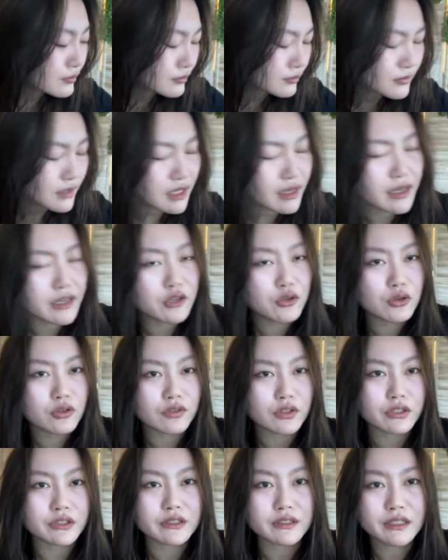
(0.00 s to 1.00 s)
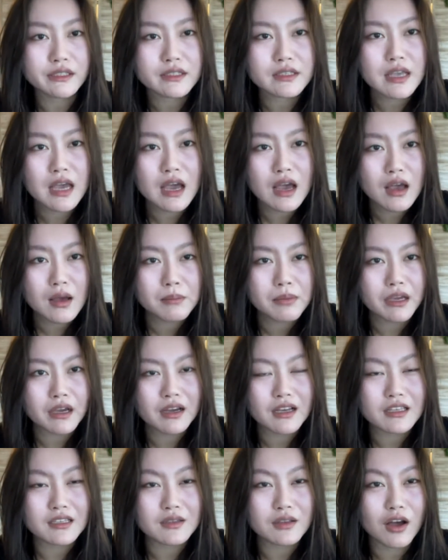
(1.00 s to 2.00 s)
in universities,
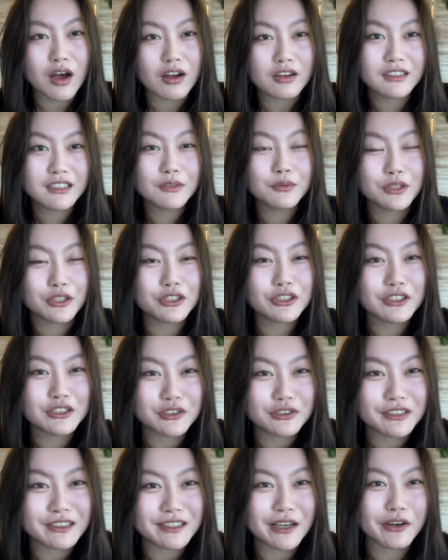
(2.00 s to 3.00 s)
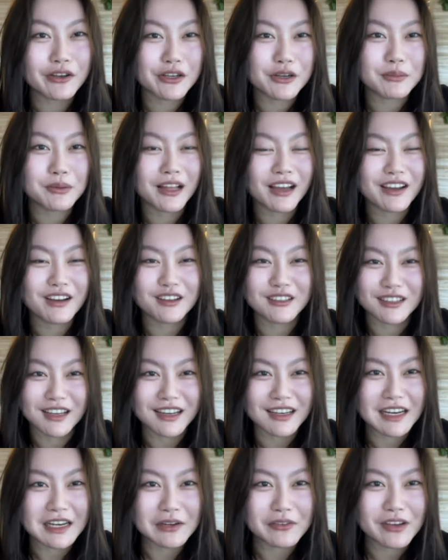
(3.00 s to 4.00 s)
because honestly, what they're going to do is tell you to apply online
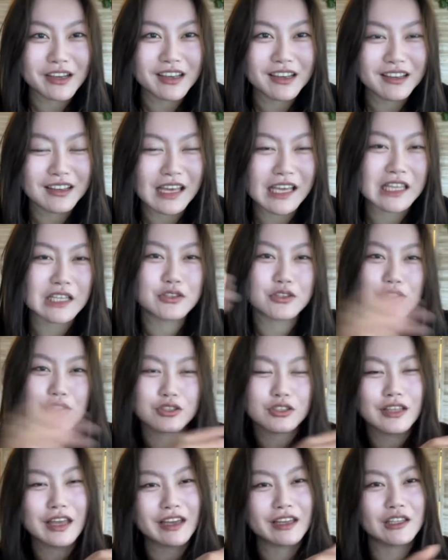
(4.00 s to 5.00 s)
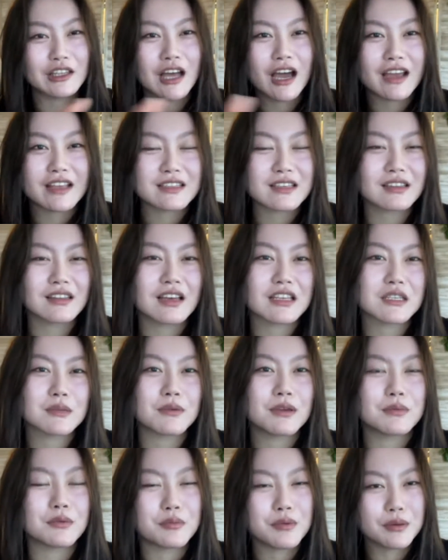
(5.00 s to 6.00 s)
anyway. Like, it's just like lines and lines of
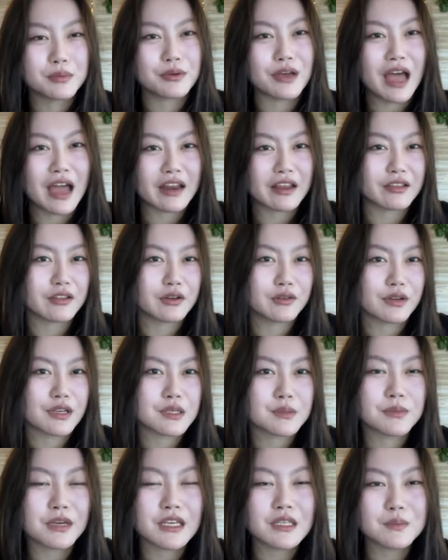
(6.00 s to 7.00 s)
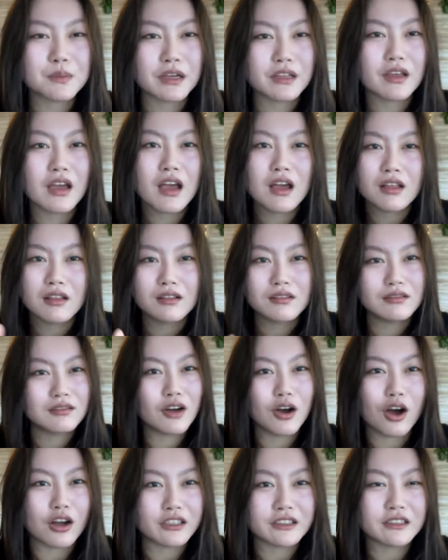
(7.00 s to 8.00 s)
people handing their resumes, but
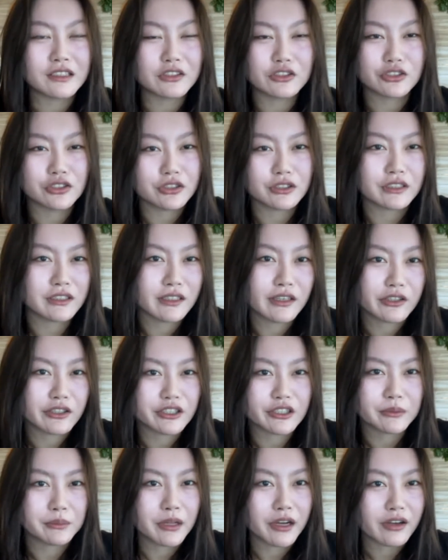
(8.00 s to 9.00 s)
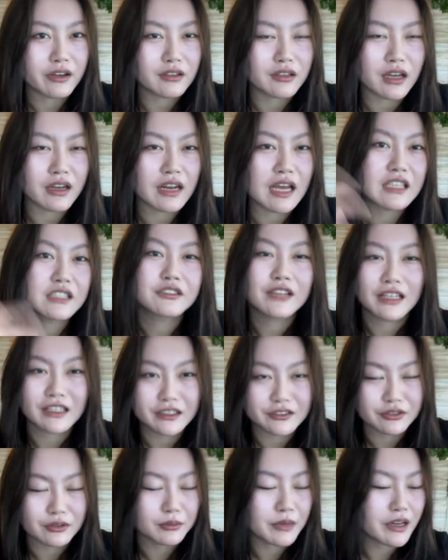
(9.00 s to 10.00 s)
honestly, they're just going to tell you to apply online. That's at
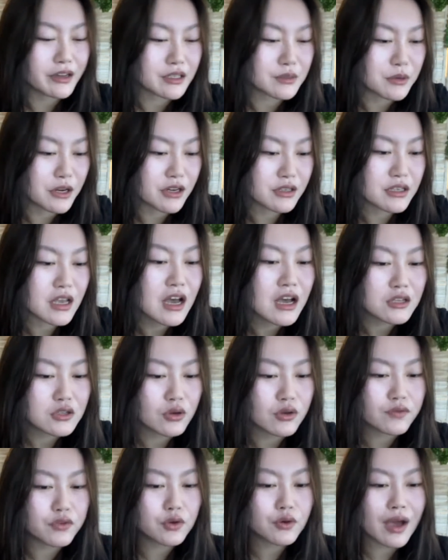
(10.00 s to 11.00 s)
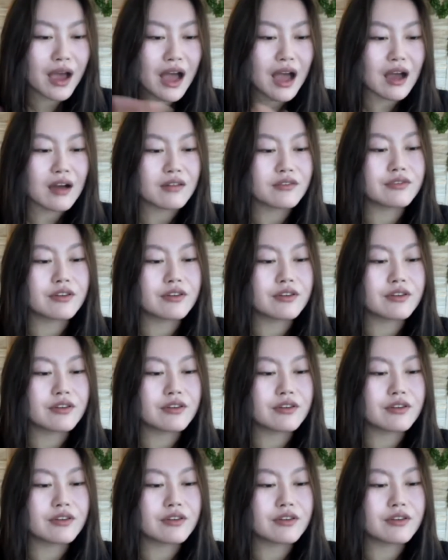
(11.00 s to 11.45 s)
least from my experience. So if you have